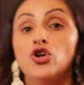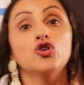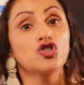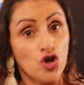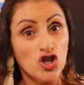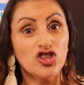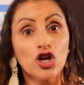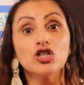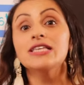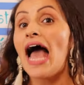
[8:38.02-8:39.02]

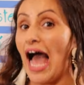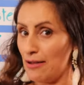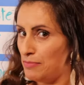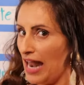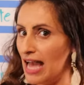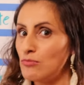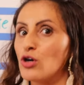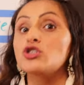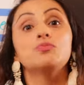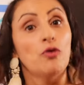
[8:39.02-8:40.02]
Nosotros
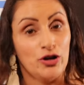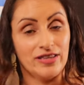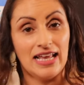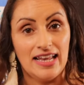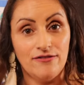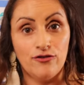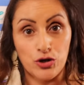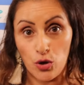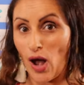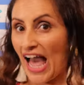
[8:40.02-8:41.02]
hablamos por
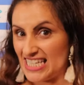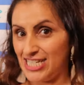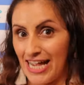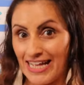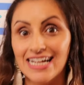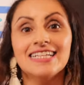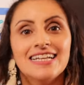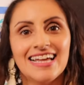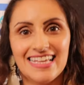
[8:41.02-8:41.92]
teléfono ayer,